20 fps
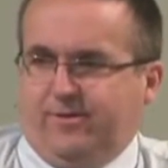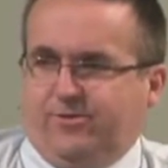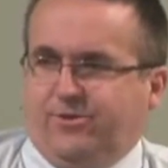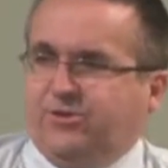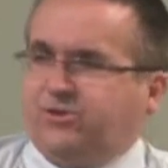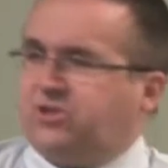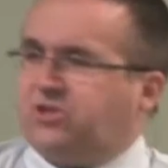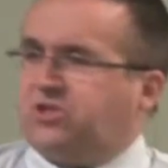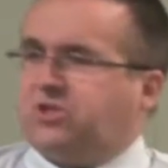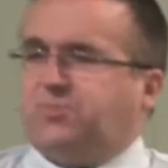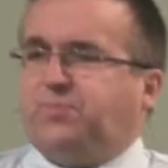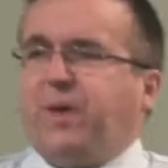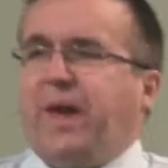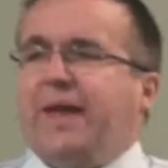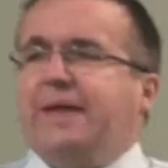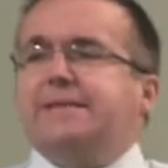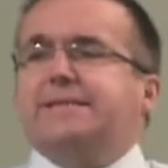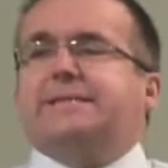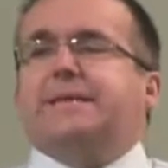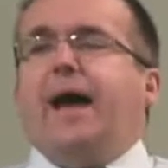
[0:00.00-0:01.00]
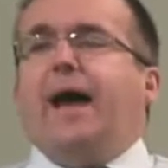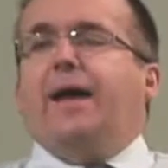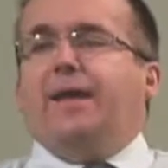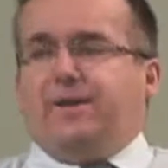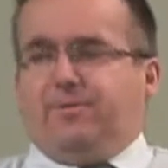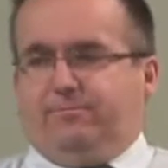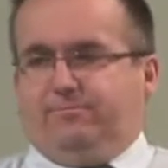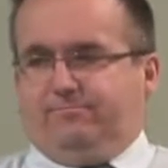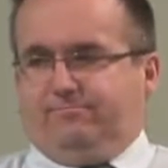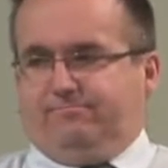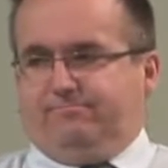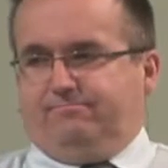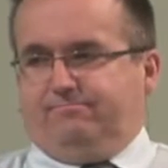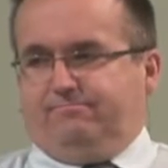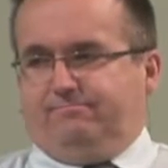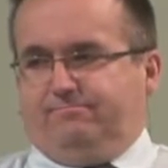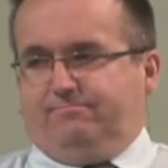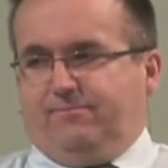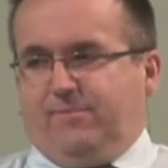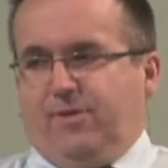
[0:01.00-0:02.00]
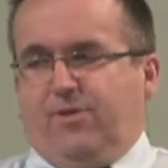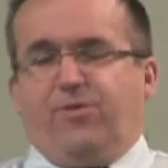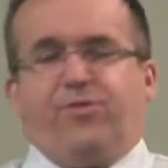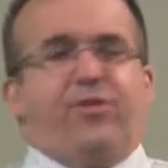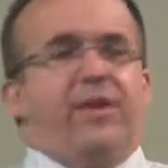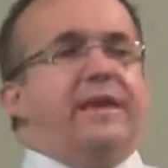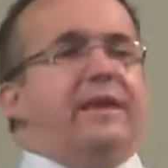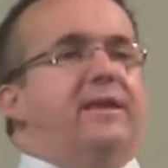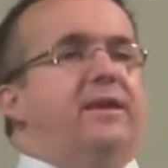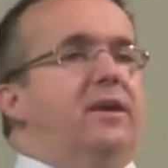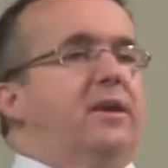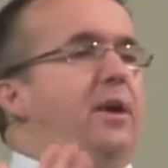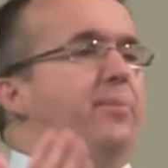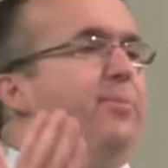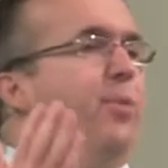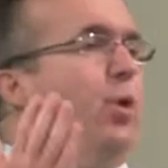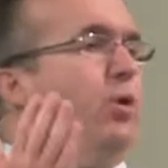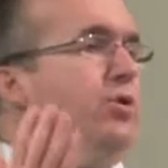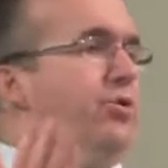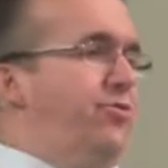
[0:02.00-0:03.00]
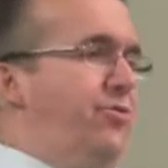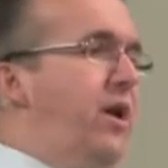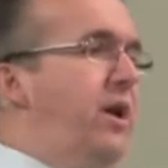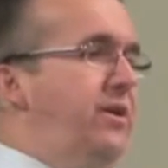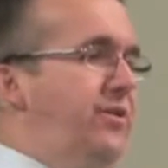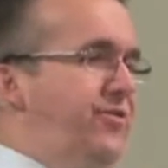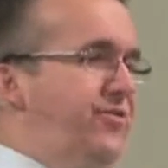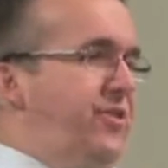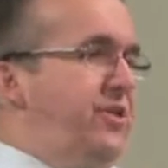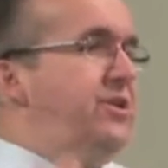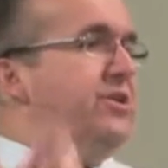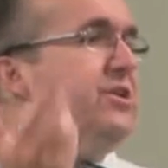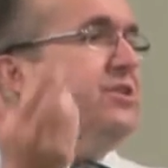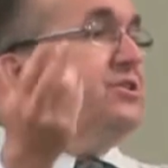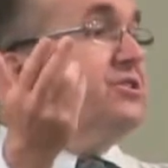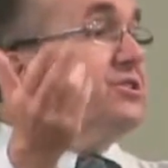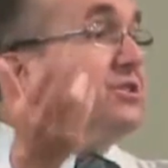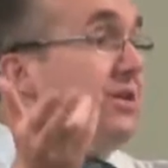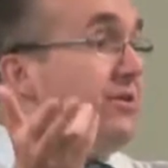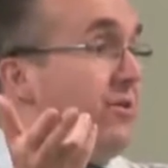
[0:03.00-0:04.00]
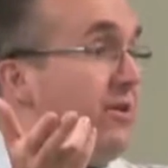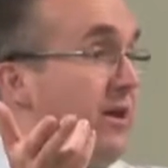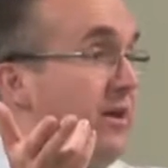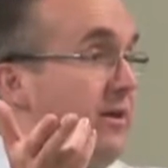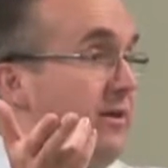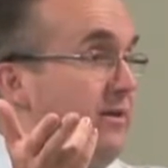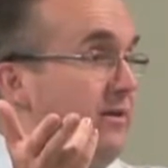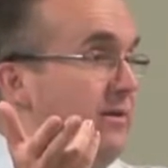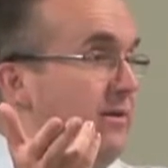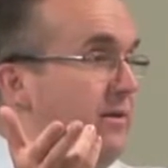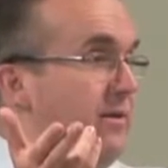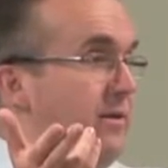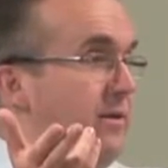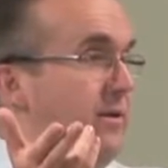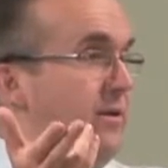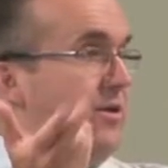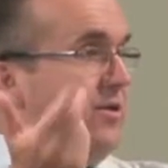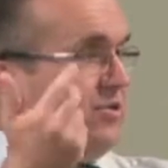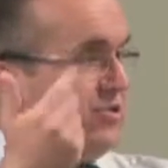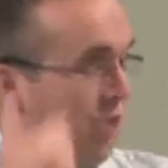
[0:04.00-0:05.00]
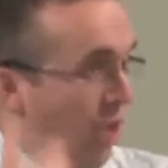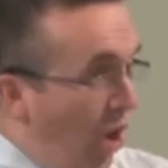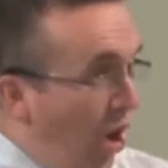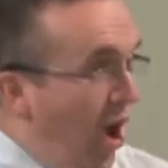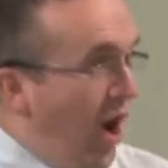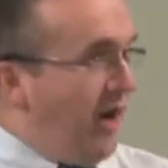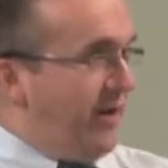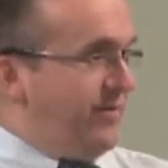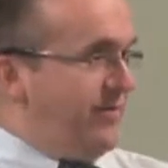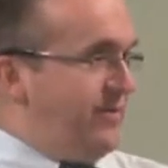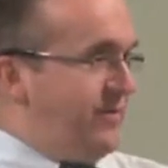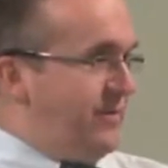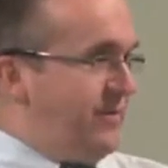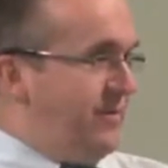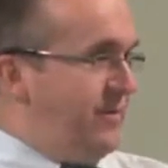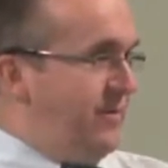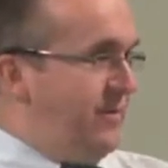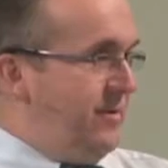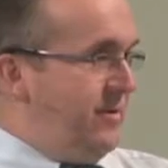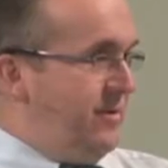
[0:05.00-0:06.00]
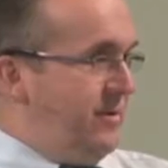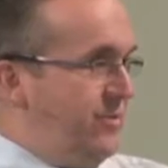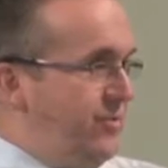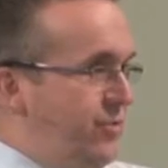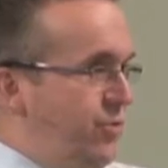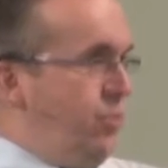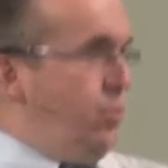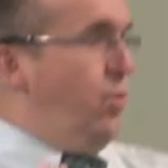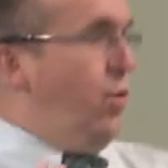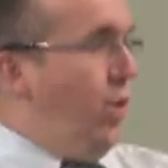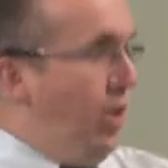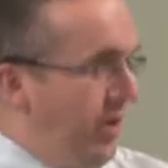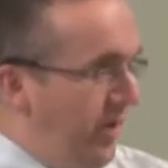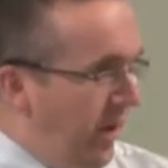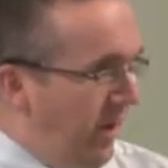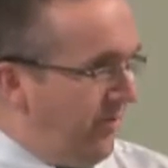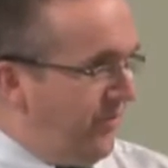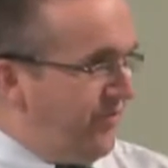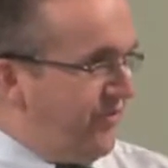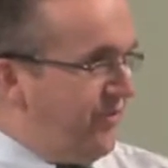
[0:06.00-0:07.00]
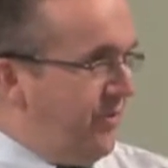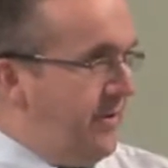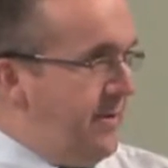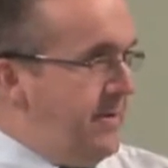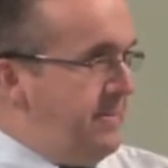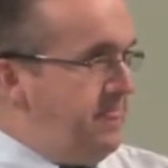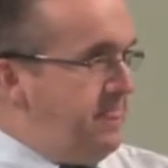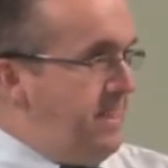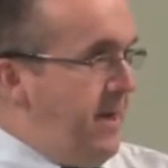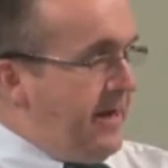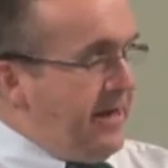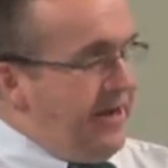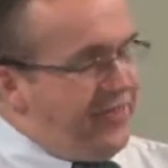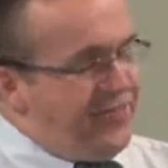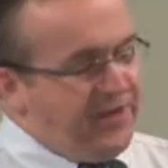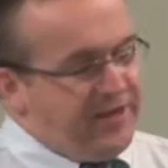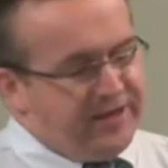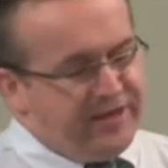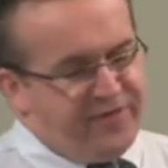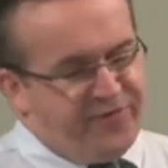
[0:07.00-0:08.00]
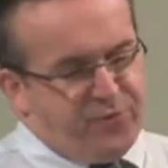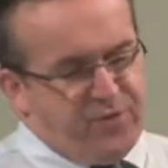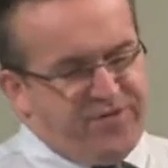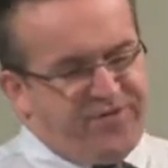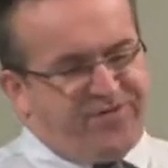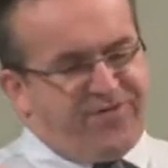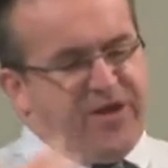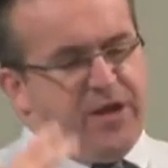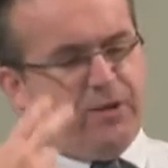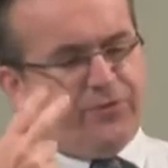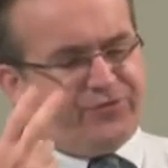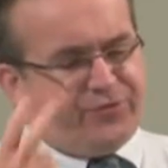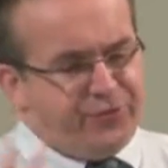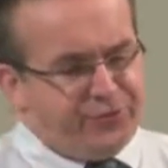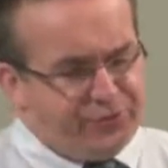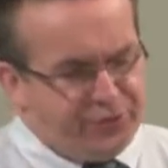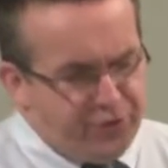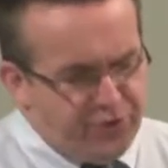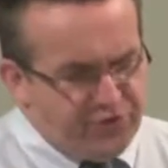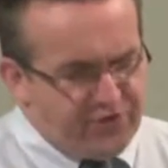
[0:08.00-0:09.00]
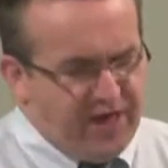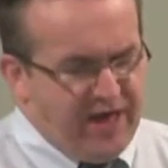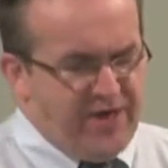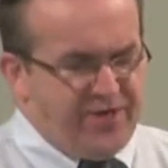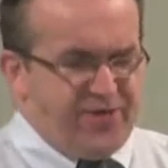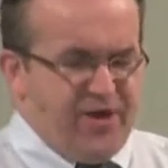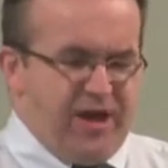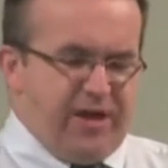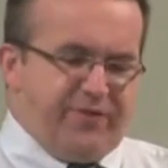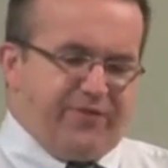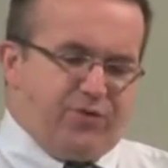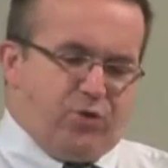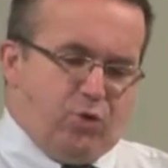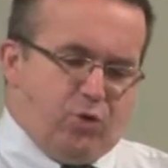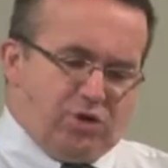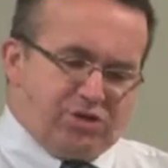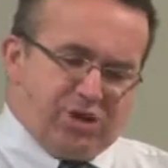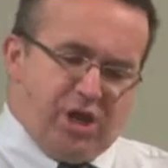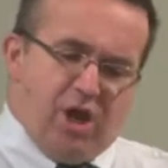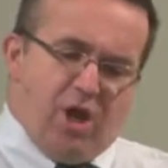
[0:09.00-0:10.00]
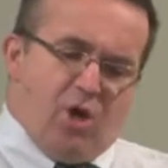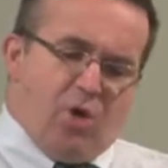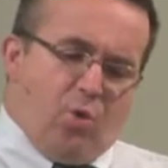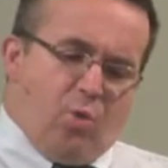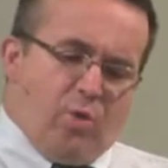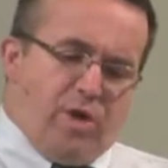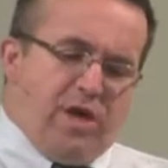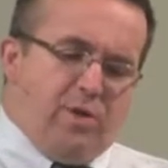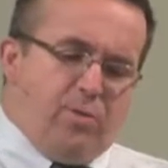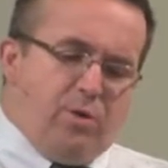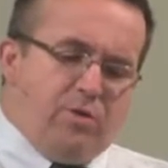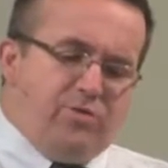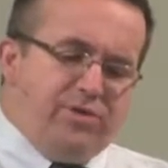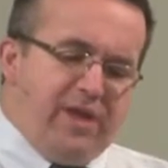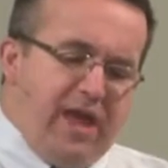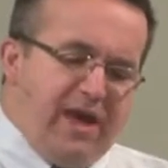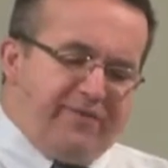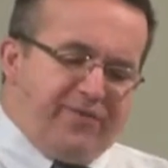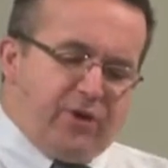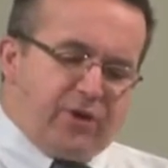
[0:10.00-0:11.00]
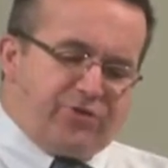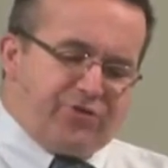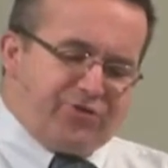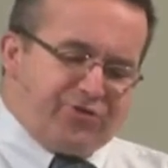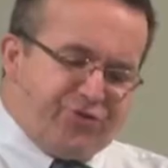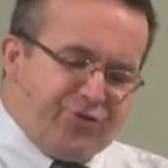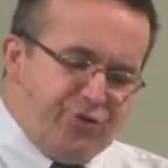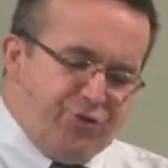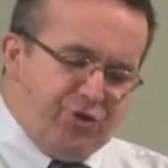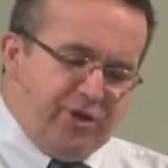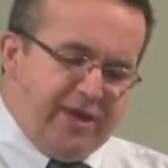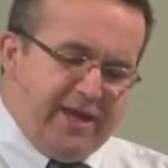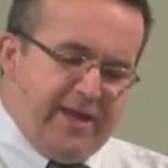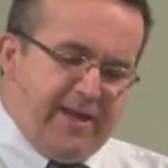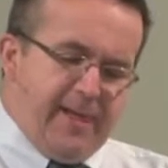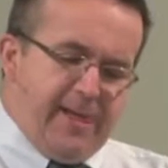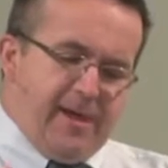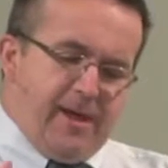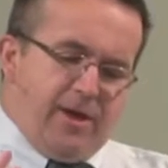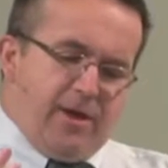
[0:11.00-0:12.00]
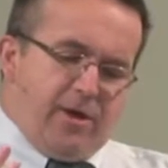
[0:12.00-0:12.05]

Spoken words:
to just spend time thinking upon Christ and considering his heart toward us. And I think if we fail to do that, then of course, we will never truly